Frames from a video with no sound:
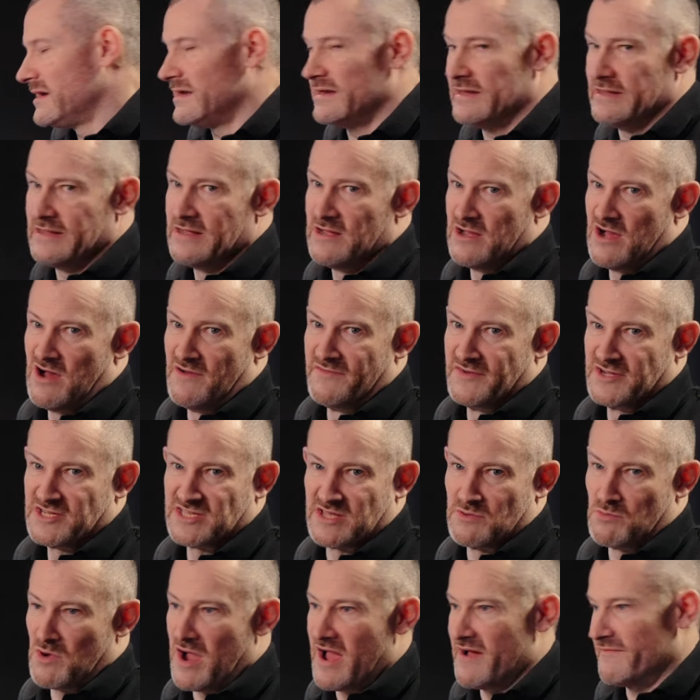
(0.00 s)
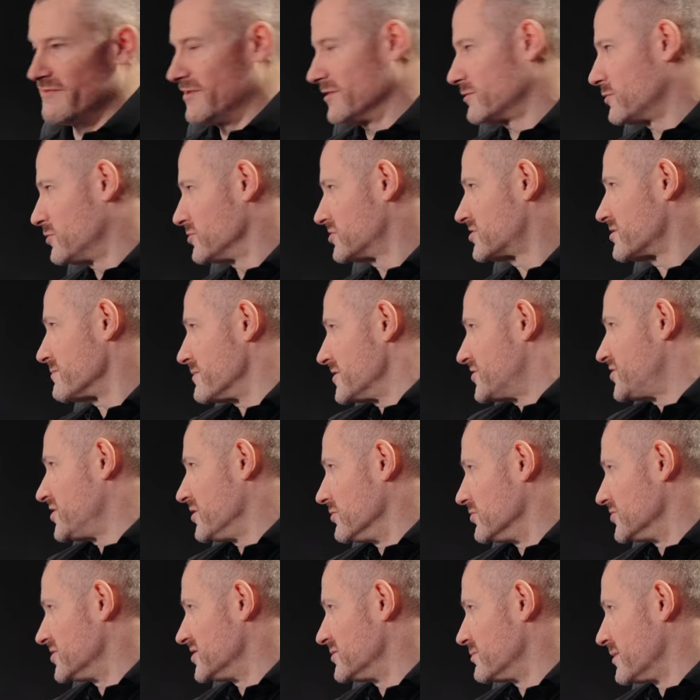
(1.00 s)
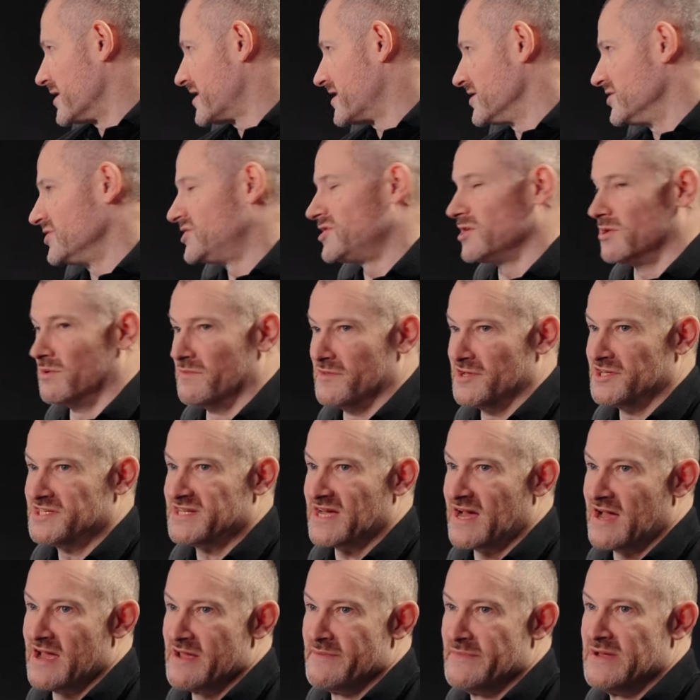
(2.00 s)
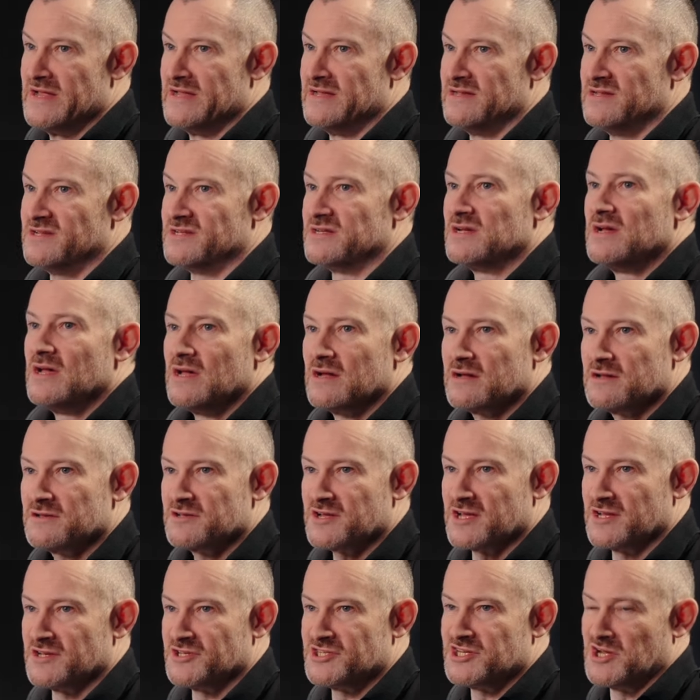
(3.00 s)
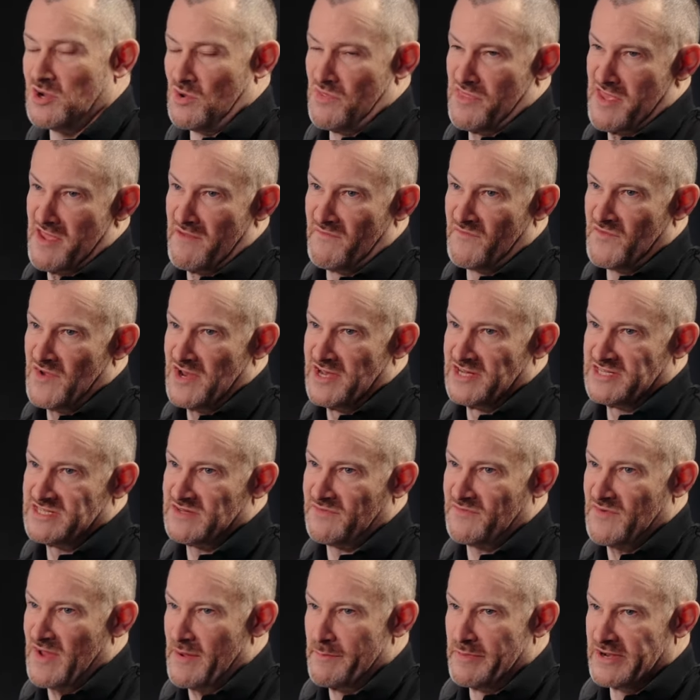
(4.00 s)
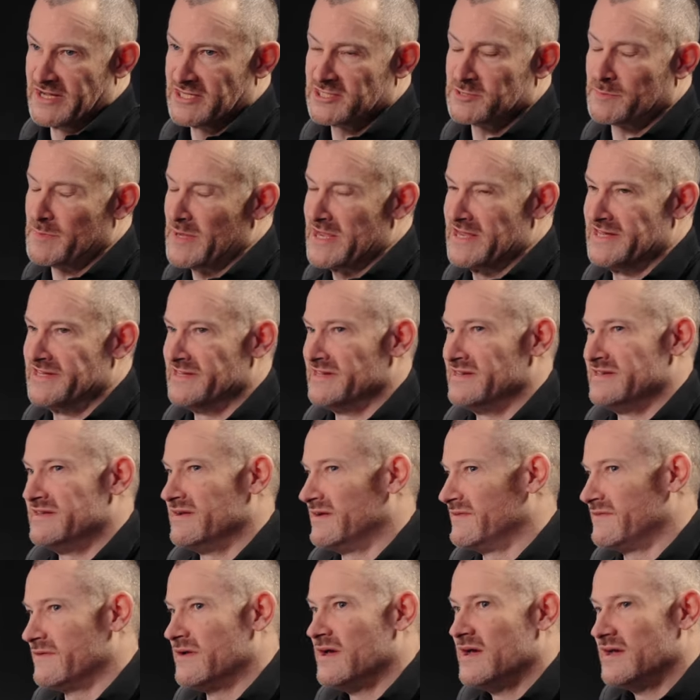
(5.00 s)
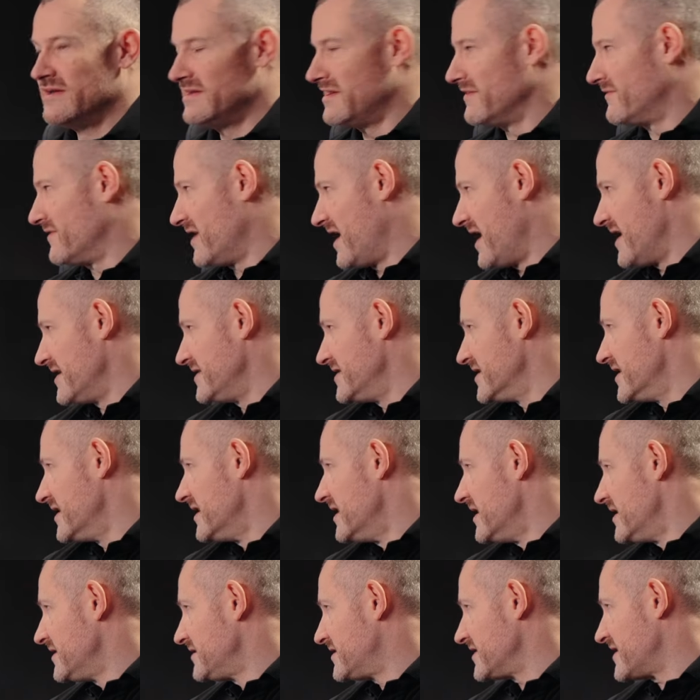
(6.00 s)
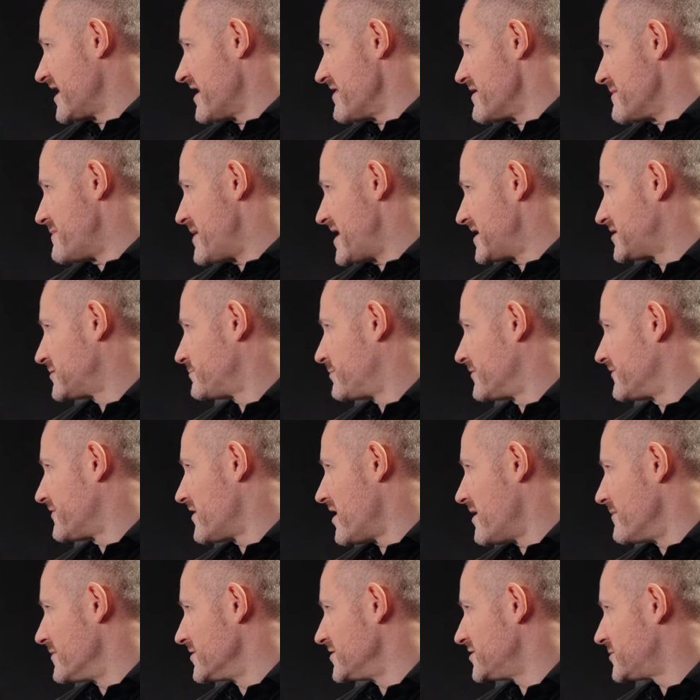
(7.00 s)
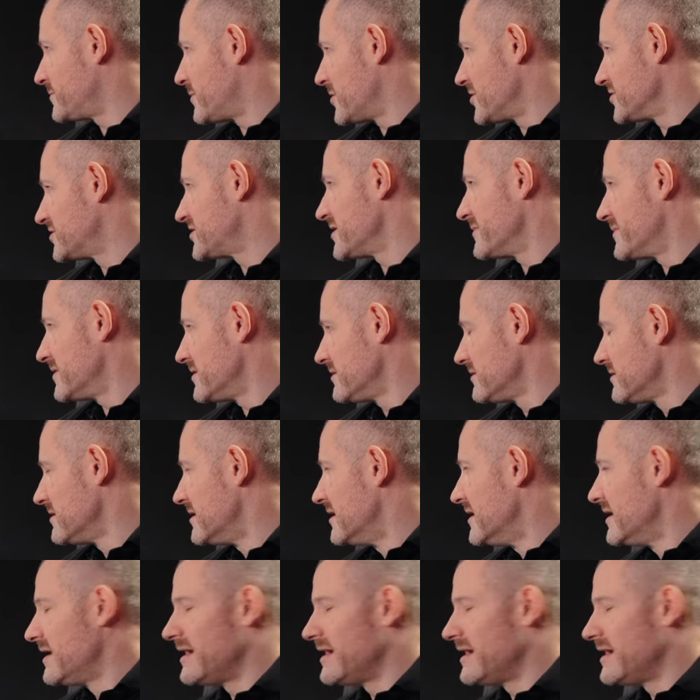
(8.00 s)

Uh, obviously, whatever the customer chooses, we can tune the timings, we can tune the Infinity Fabric speed and the divider to get the best performance possible.